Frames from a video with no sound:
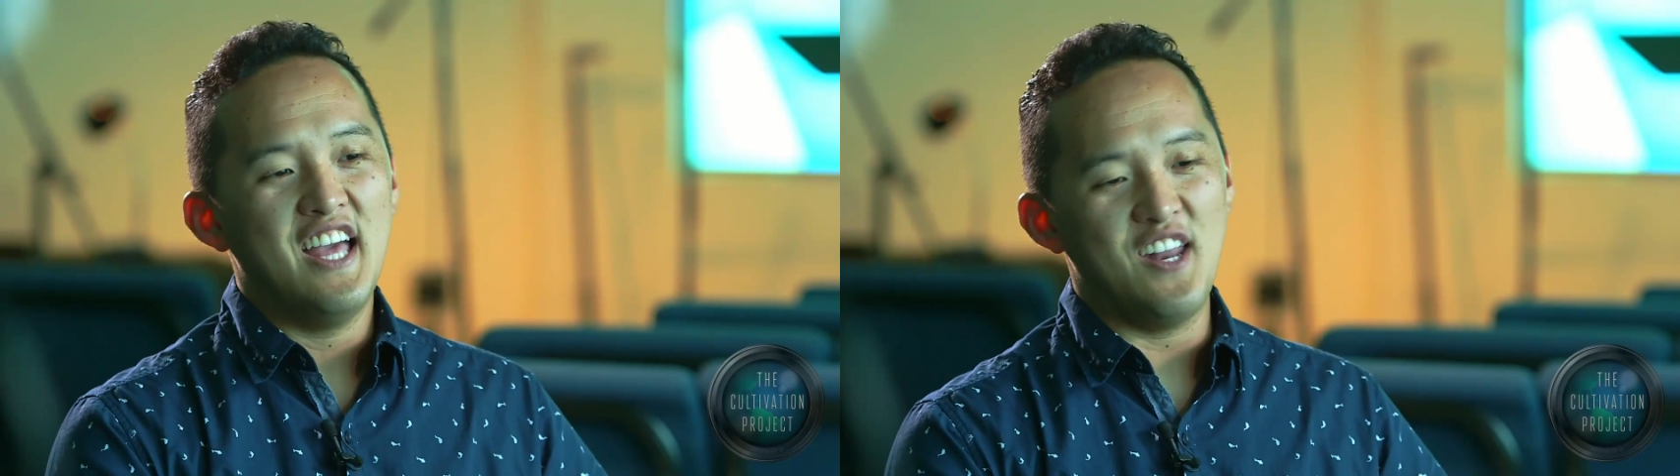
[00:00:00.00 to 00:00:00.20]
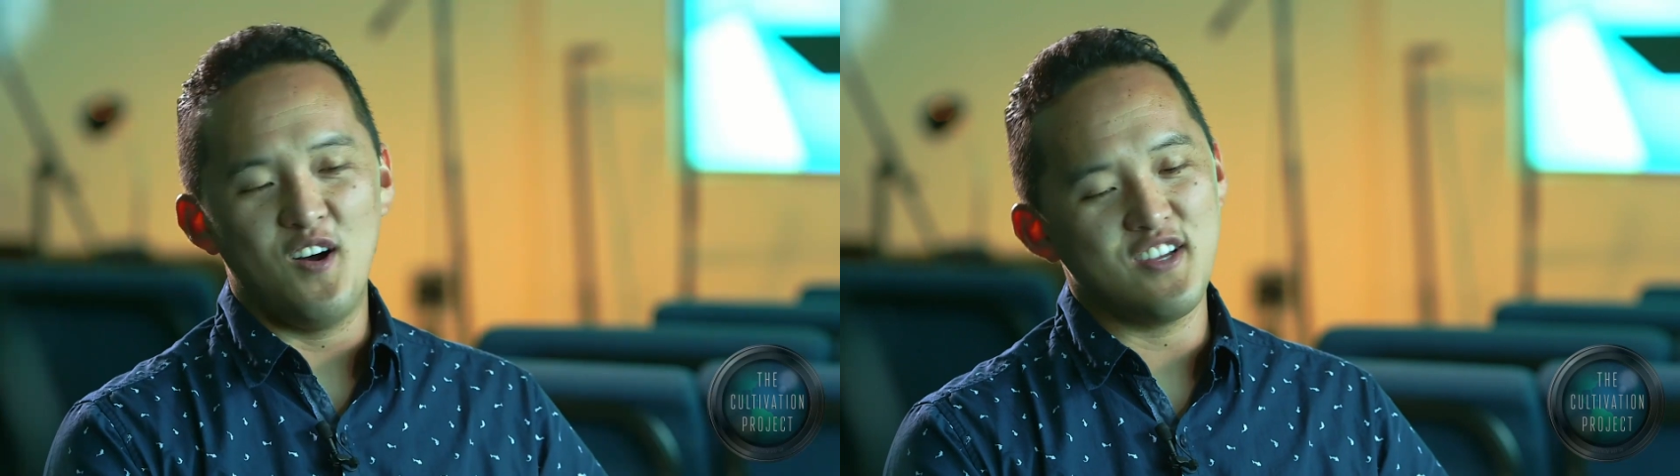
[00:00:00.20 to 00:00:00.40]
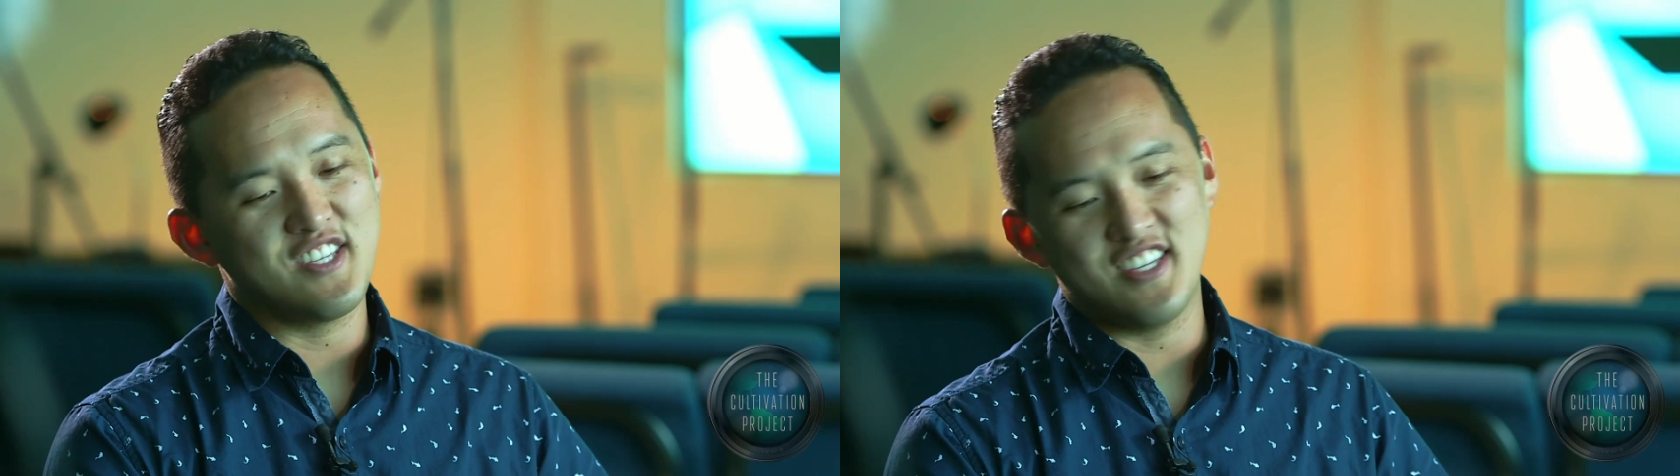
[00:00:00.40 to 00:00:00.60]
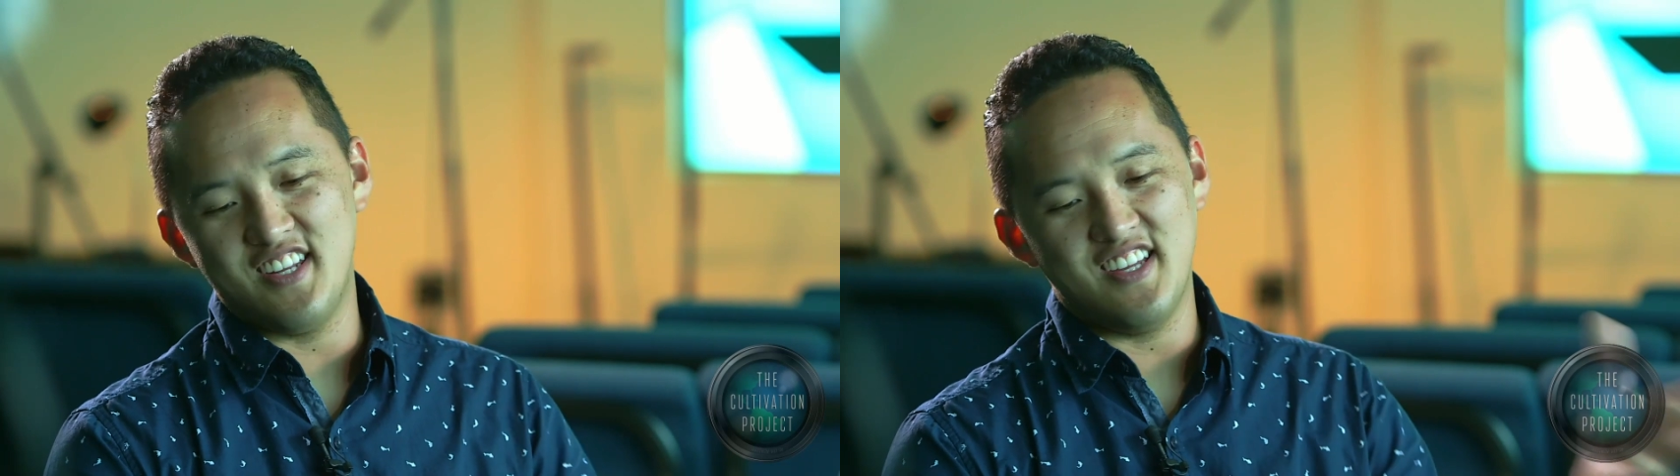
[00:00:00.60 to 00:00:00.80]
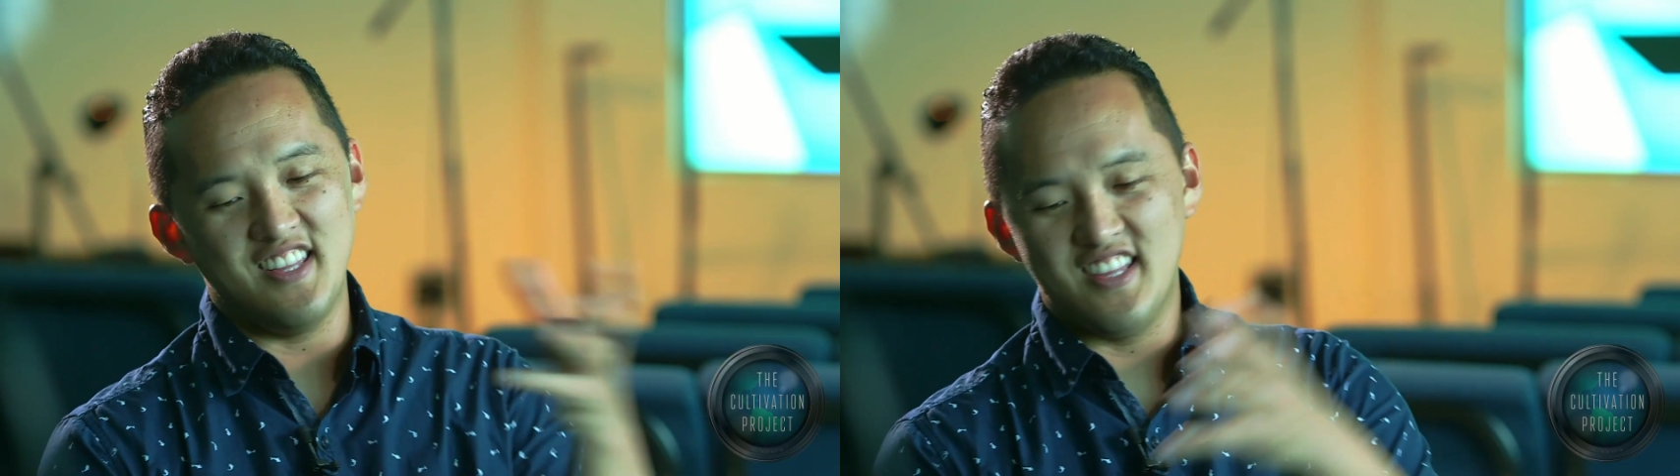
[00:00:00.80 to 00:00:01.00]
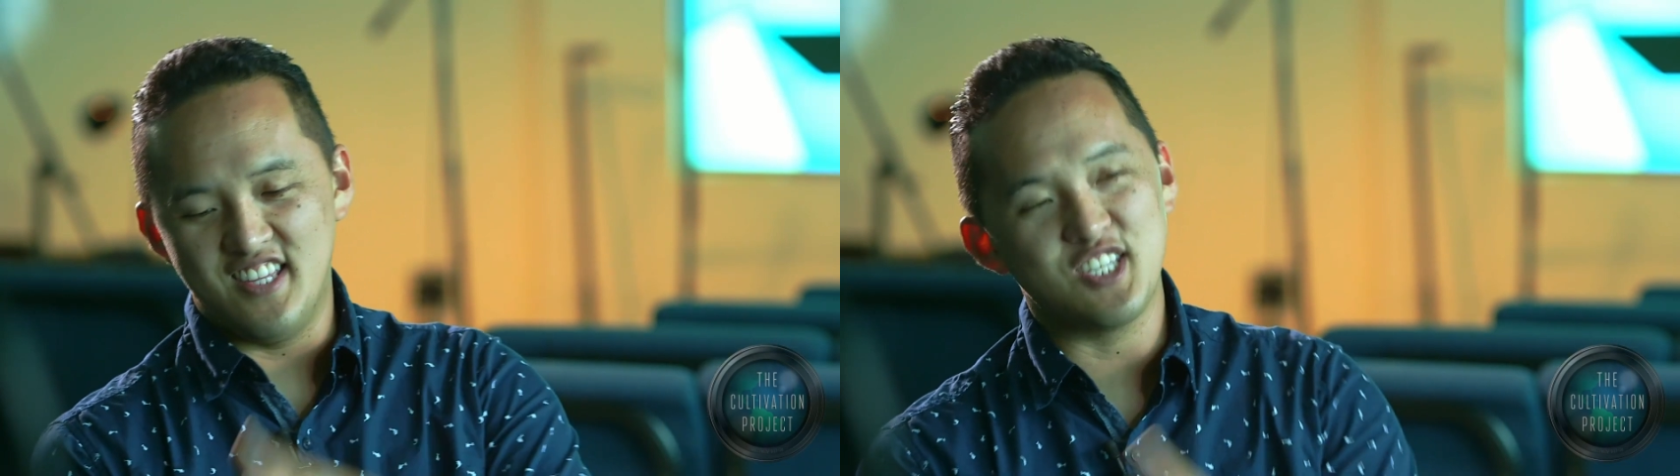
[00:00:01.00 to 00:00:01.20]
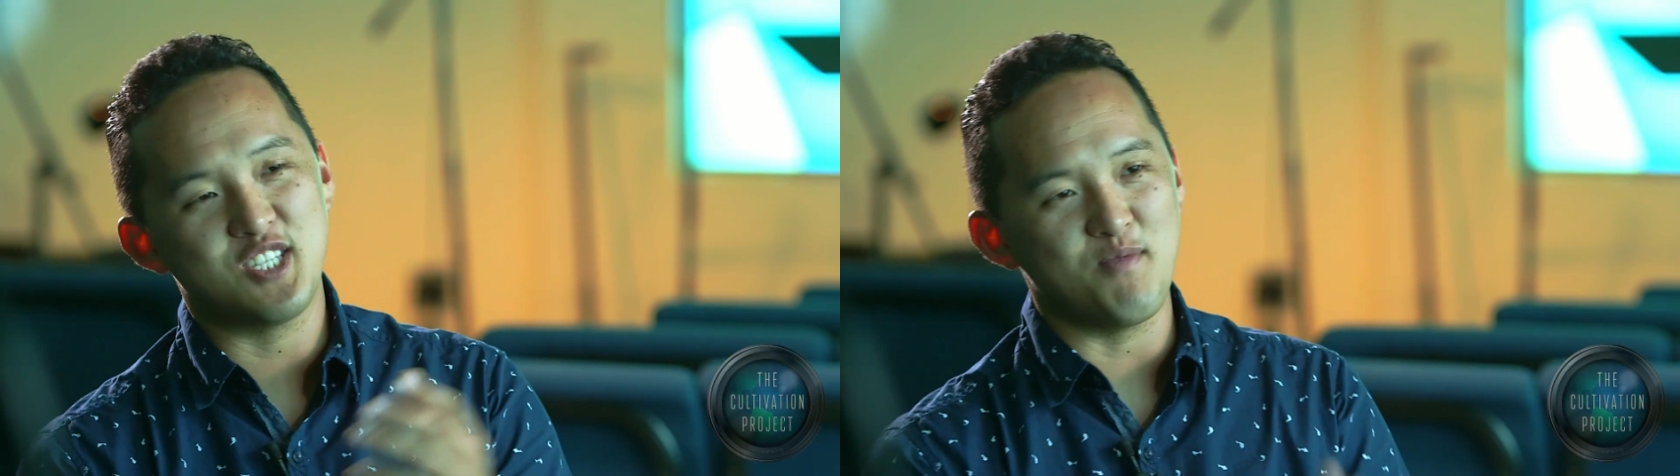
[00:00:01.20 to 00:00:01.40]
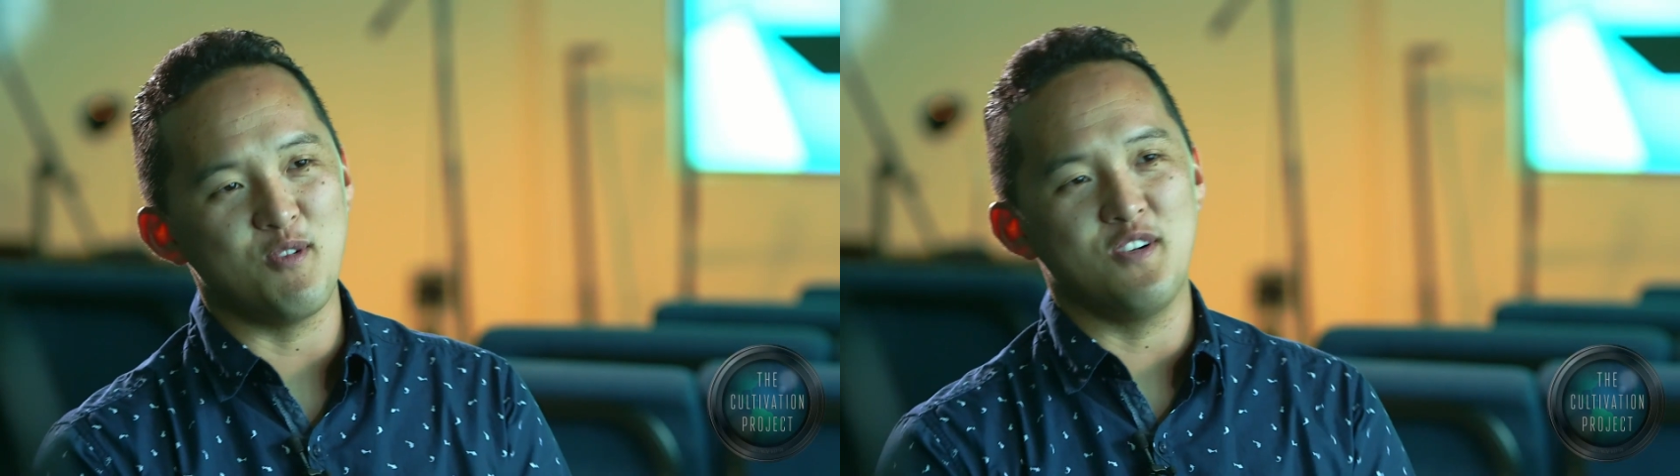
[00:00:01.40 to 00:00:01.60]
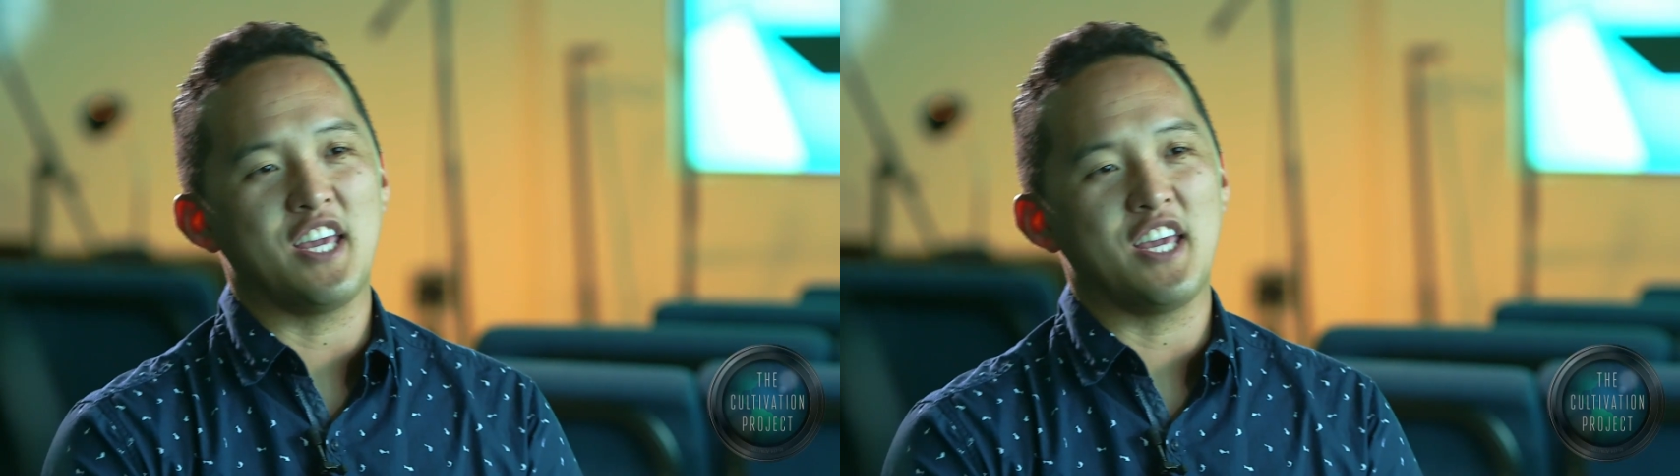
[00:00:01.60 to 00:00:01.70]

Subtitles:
and all of a sudden this summer